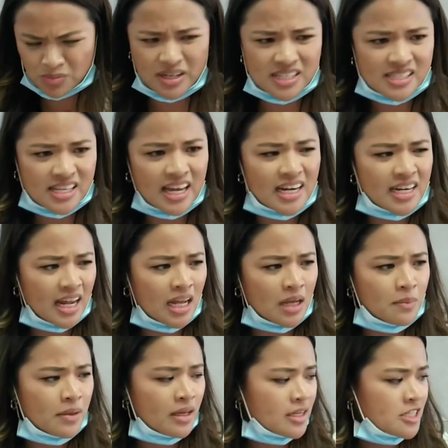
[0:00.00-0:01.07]
is that
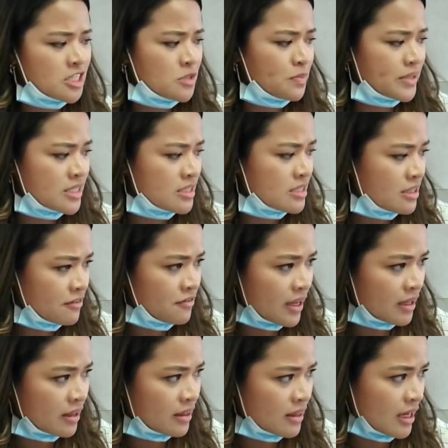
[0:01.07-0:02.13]
naming a specific
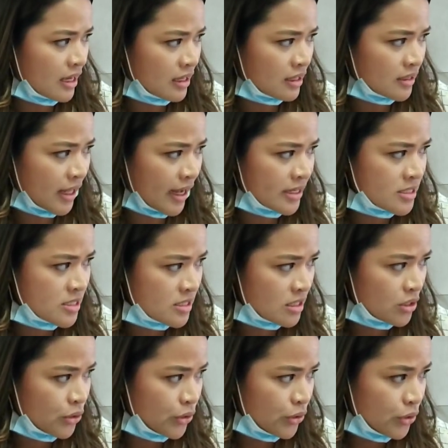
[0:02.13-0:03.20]
thing, class?
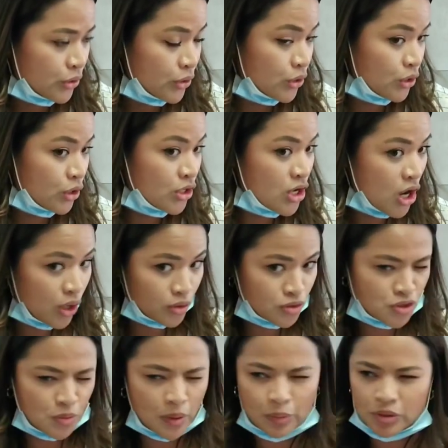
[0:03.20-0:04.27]
No,
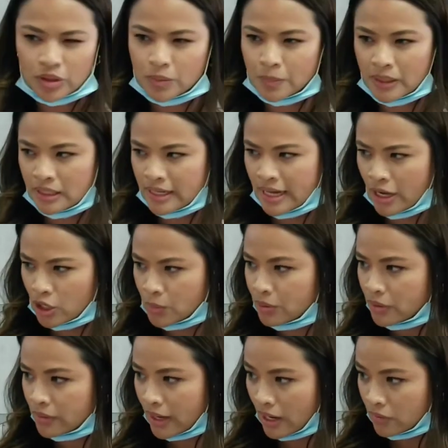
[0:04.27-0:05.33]
so what would it be? Noun or
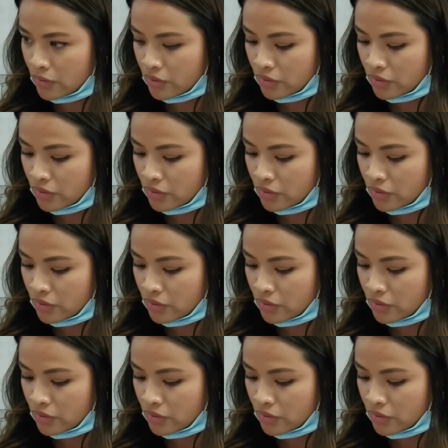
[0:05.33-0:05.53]
pronoun?